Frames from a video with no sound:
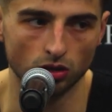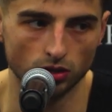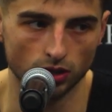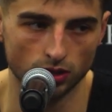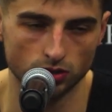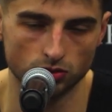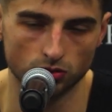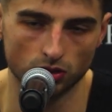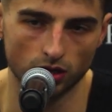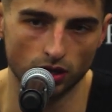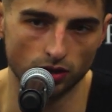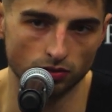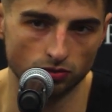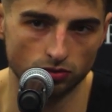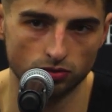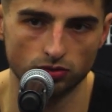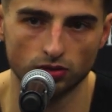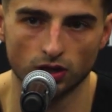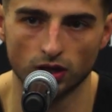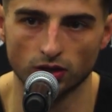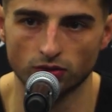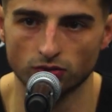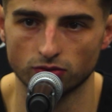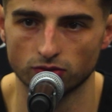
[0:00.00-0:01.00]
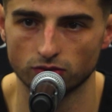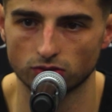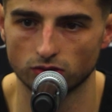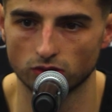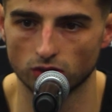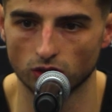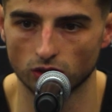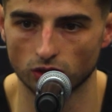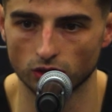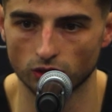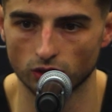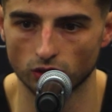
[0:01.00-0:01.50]
That's what I've
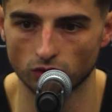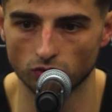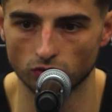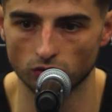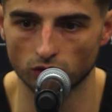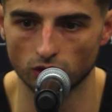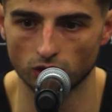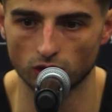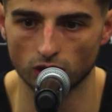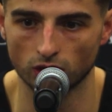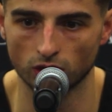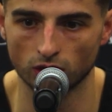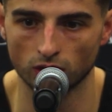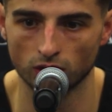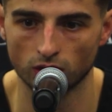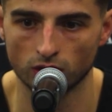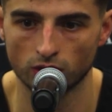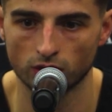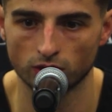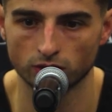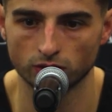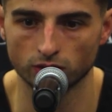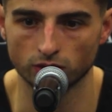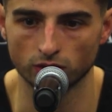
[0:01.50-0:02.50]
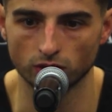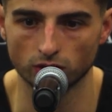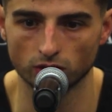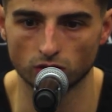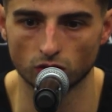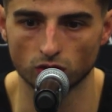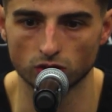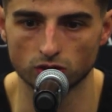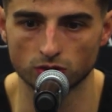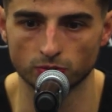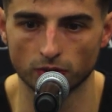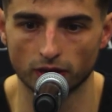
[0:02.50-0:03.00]
learned over the
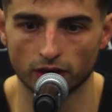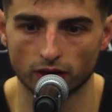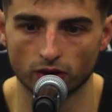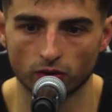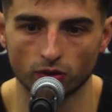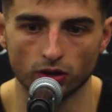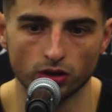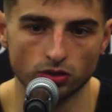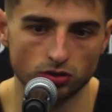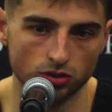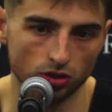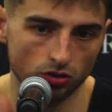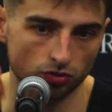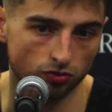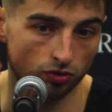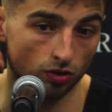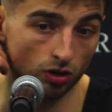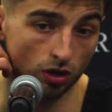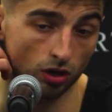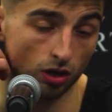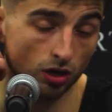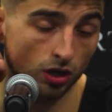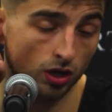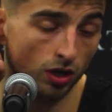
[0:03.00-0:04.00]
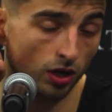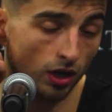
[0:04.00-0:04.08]
course of my career so far.